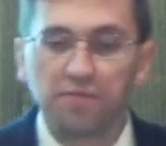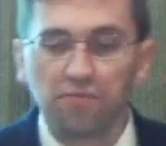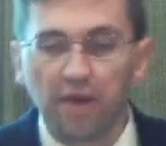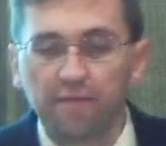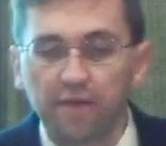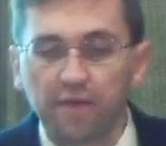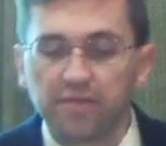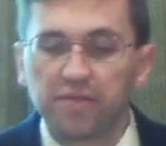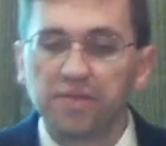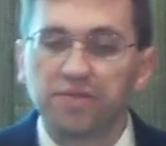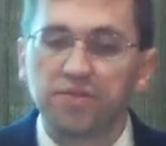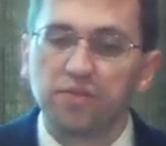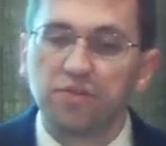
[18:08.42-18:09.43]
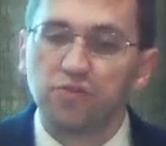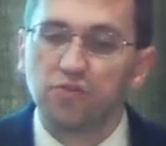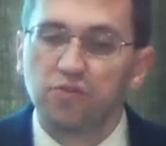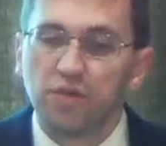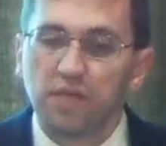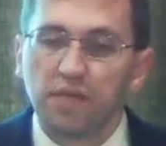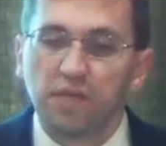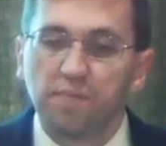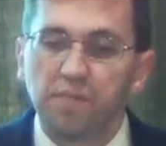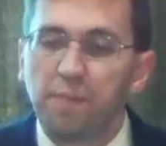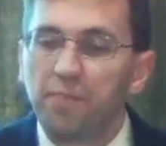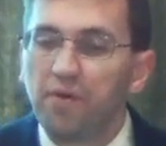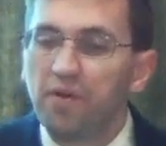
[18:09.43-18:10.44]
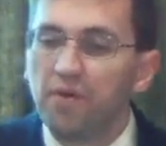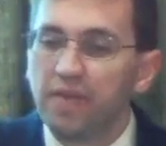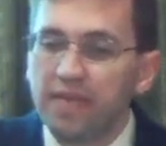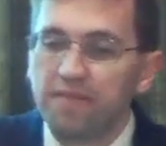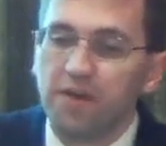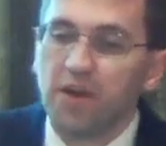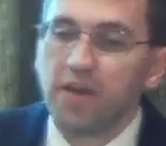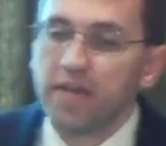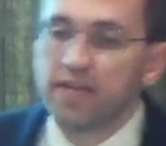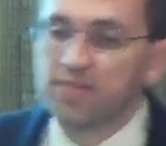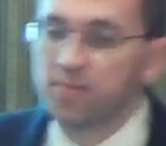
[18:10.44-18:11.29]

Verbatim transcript: references to people in various